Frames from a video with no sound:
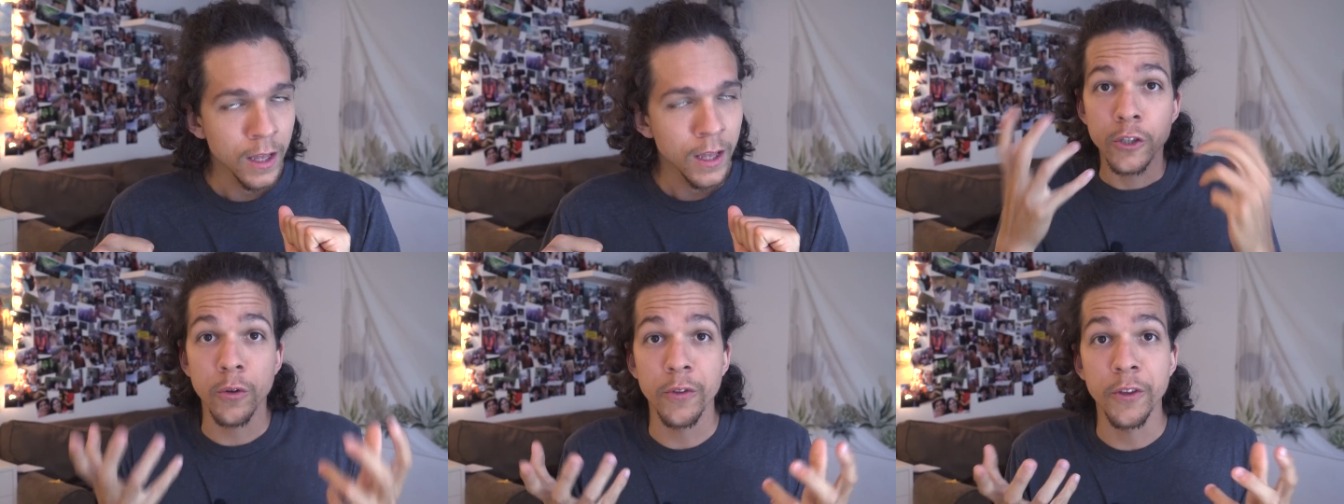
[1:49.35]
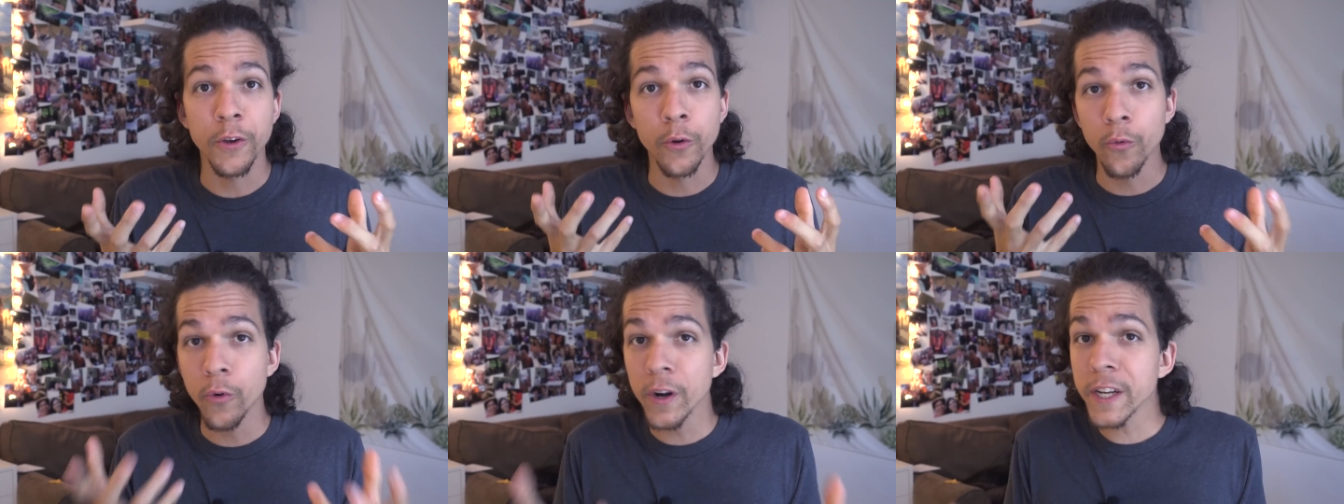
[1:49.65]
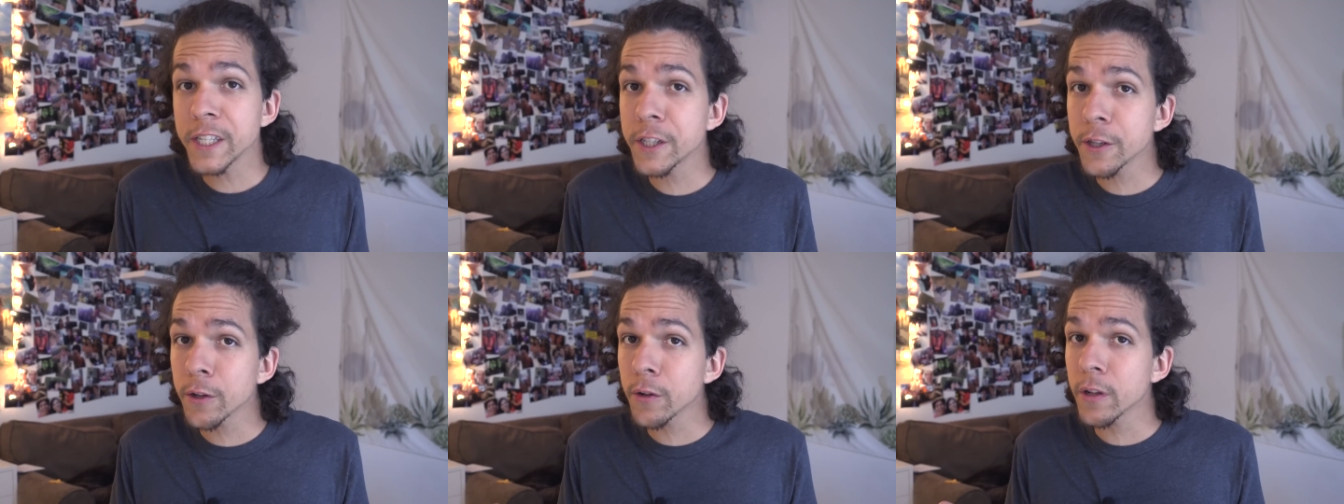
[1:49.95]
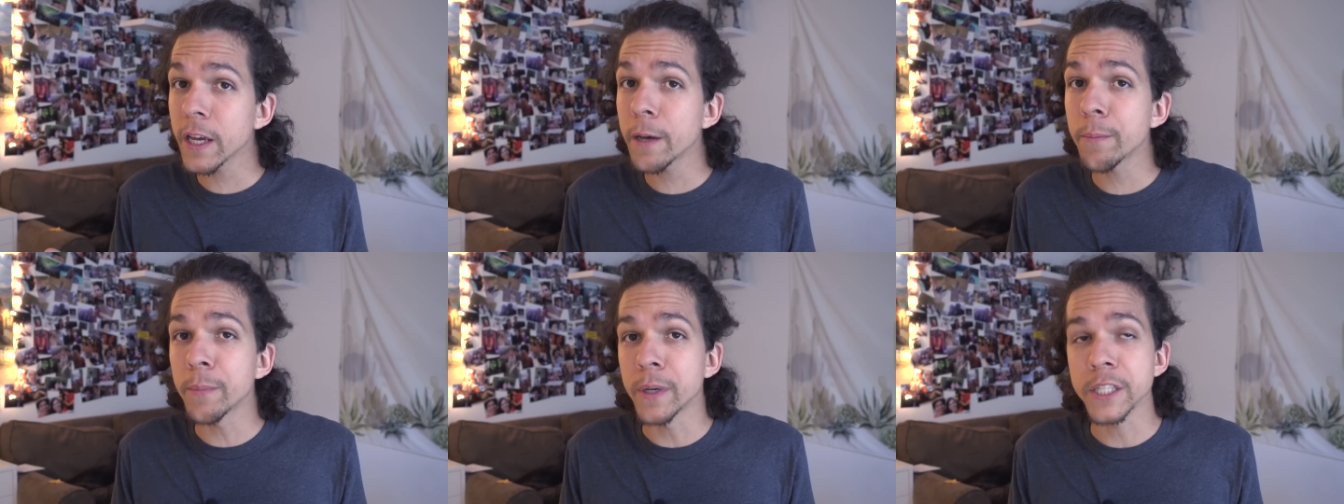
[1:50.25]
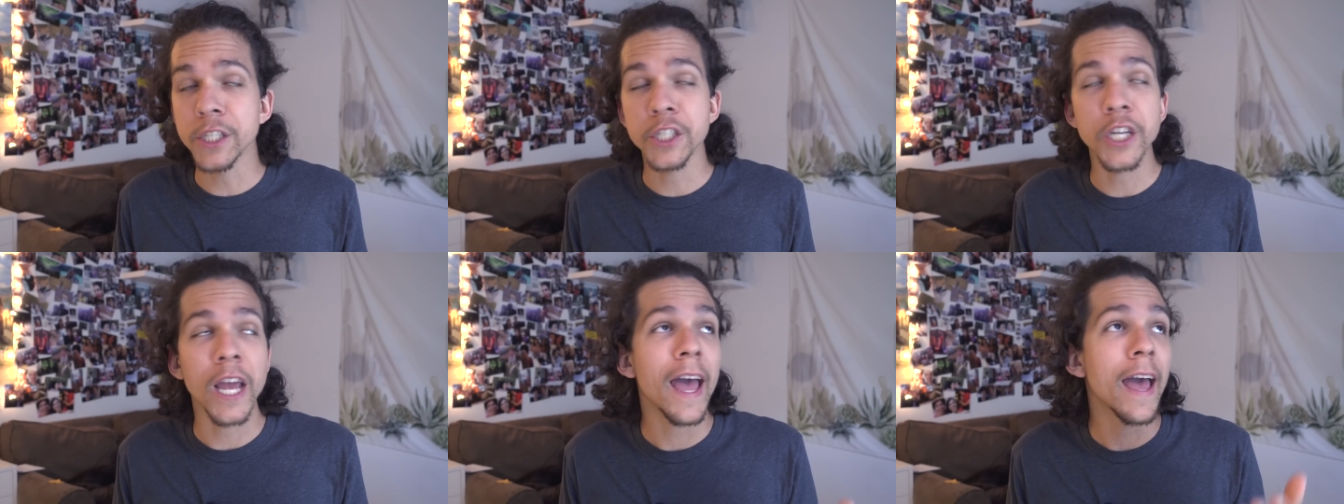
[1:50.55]
So the original
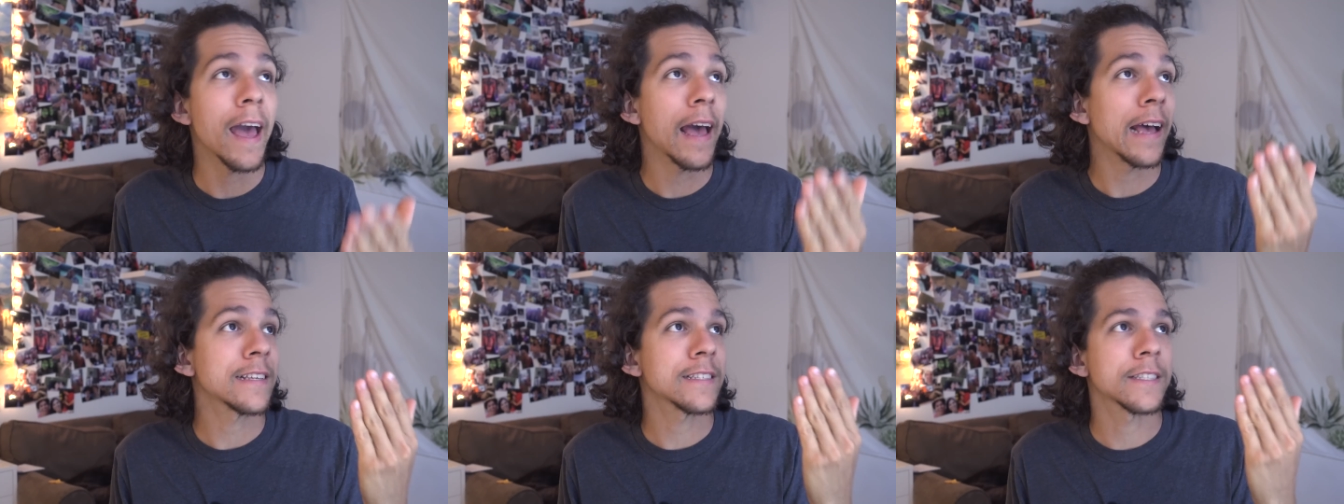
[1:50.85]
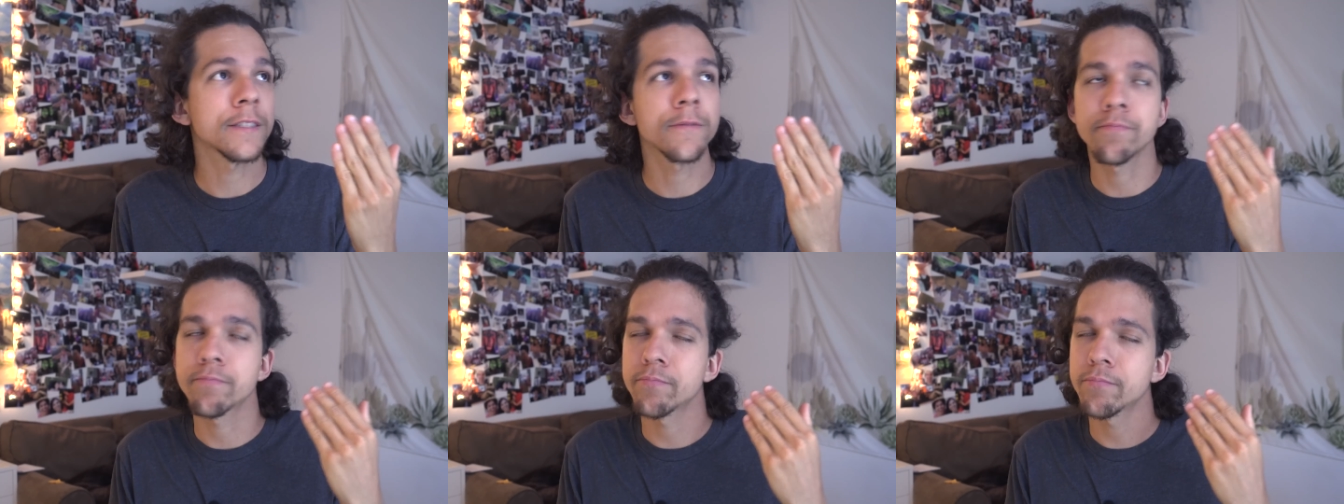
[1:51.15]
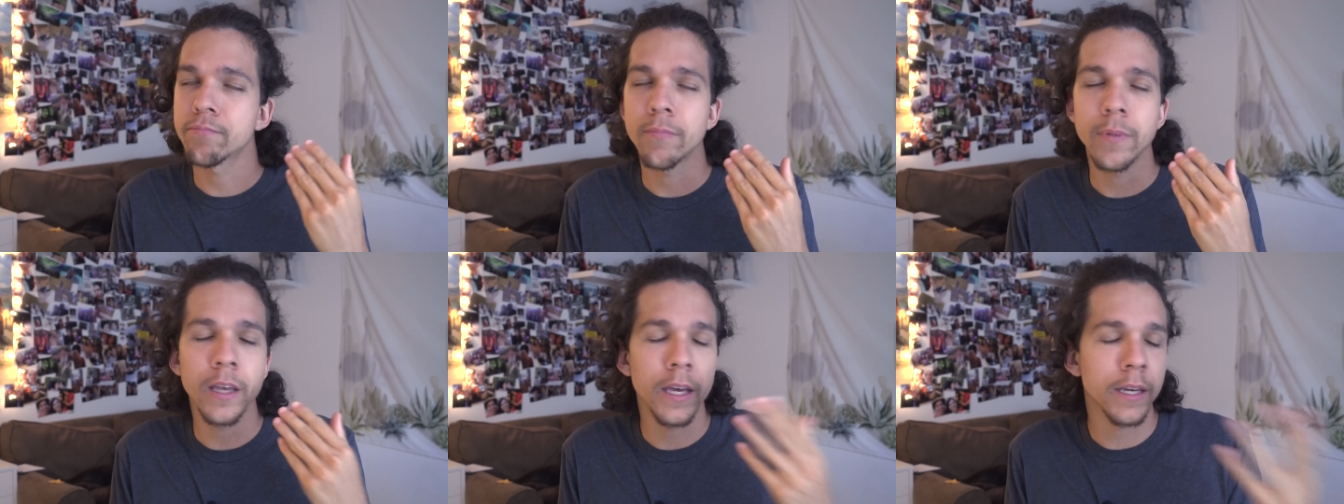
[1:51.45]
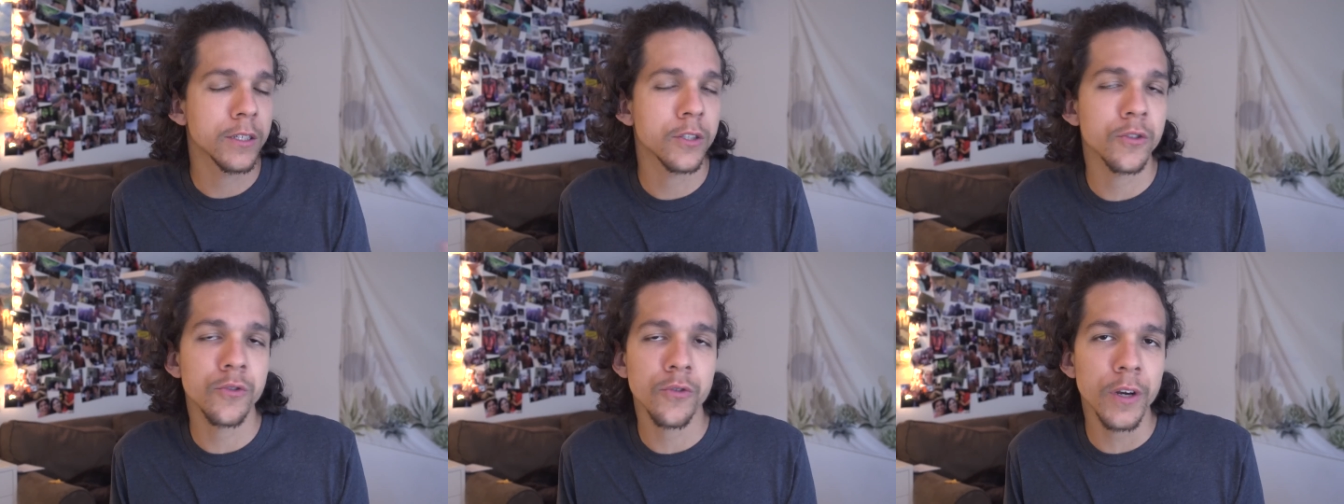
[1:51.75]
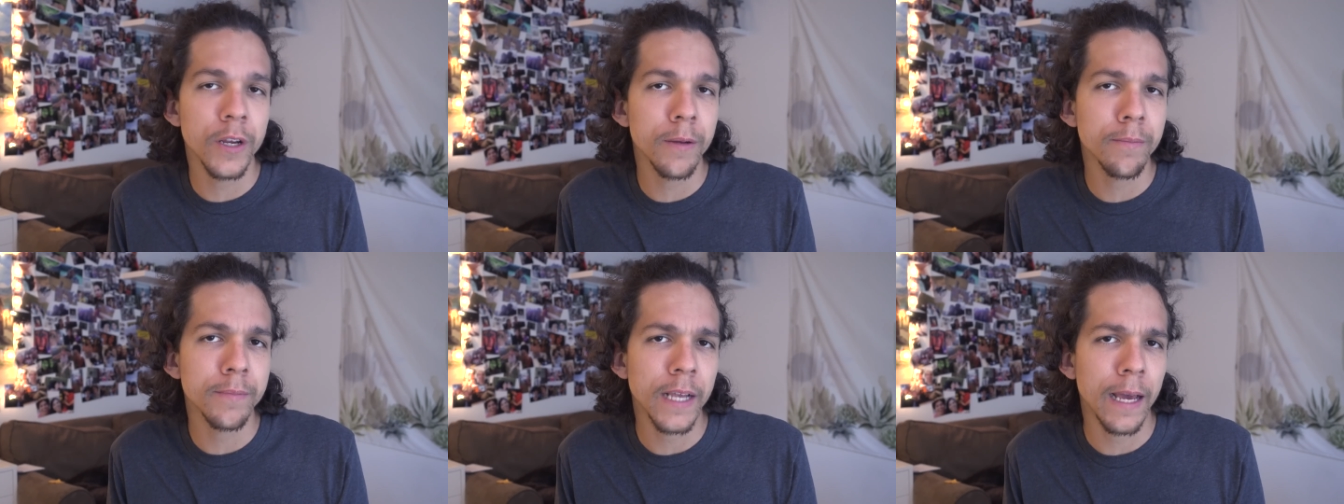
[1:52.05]
image has
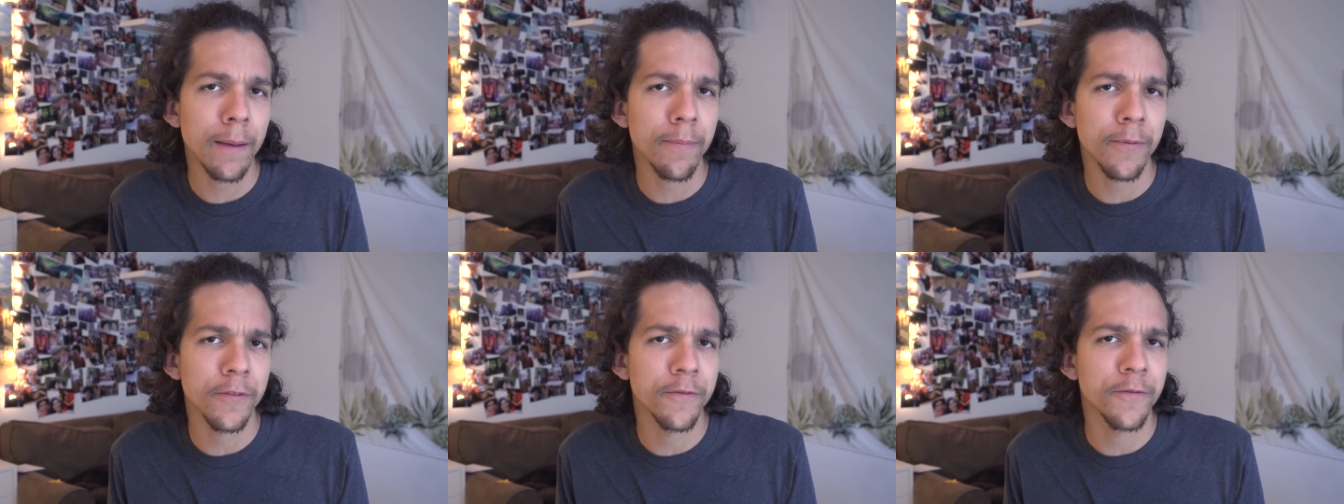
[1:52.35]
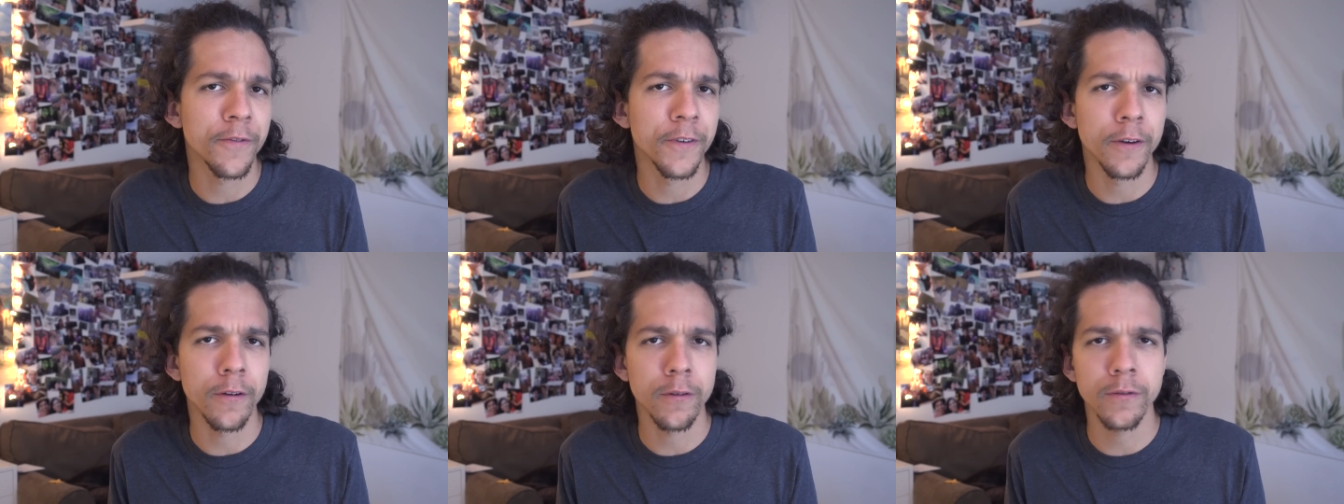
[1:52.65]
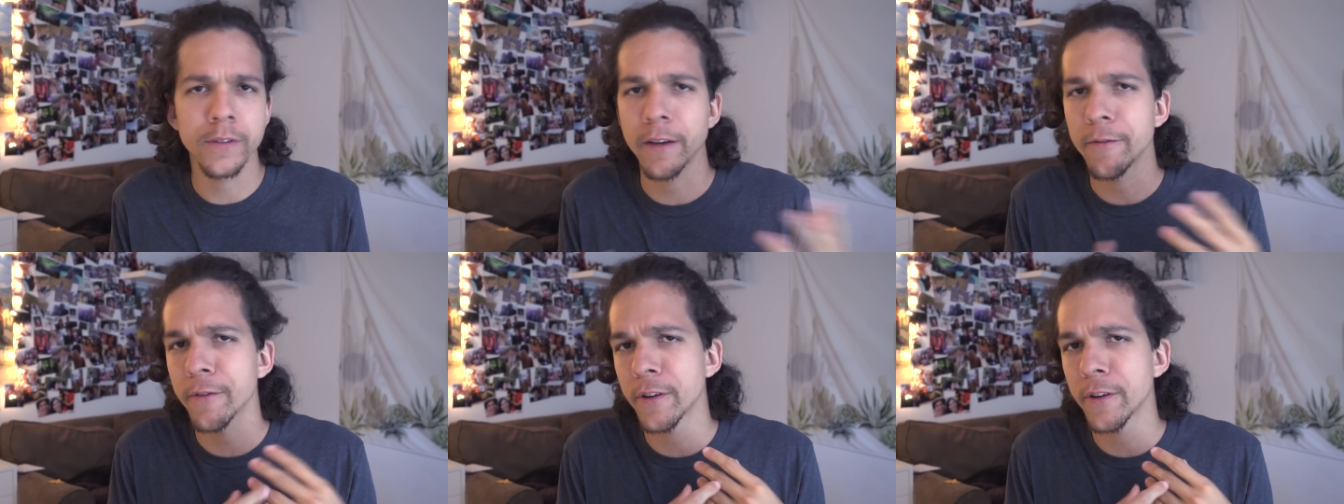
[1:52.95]
extreme depth of field,